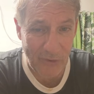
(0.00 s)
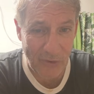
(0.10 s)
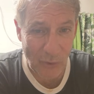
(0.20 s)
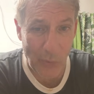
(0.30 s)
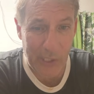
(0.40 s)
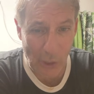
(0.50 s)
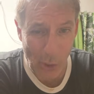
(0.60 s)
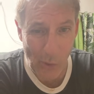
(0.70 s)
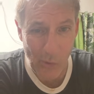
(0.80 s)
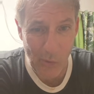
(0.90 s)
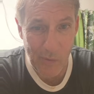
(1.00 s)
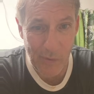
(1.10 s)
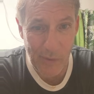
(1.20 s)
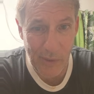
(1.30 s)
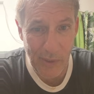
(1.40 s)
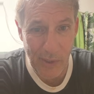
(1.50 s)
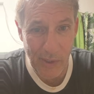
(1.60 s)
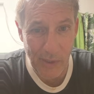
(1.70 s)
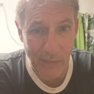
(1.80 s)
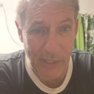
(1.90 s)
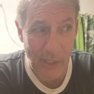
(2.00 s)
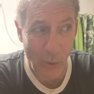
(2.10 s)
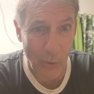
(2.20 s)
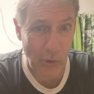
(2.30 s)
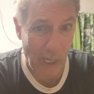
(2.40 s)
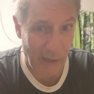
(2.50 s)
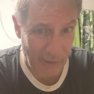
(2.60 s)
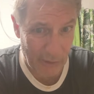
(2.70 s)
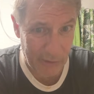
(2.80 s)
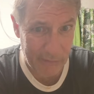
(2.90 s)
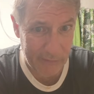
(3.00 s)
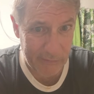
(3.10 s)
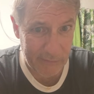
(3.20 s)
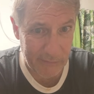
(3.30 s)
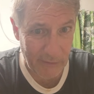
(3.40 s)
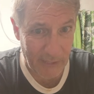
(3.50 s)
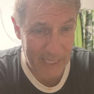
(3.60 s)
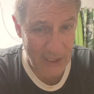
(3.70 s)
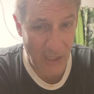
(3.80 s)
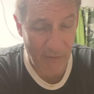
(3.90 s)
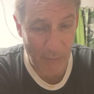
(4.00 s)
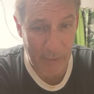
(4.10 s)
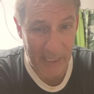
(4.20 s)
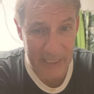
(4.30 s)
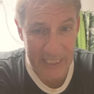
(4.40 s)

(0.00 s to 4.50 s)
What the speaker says: Tony Coe. The old governor, the last governor we had.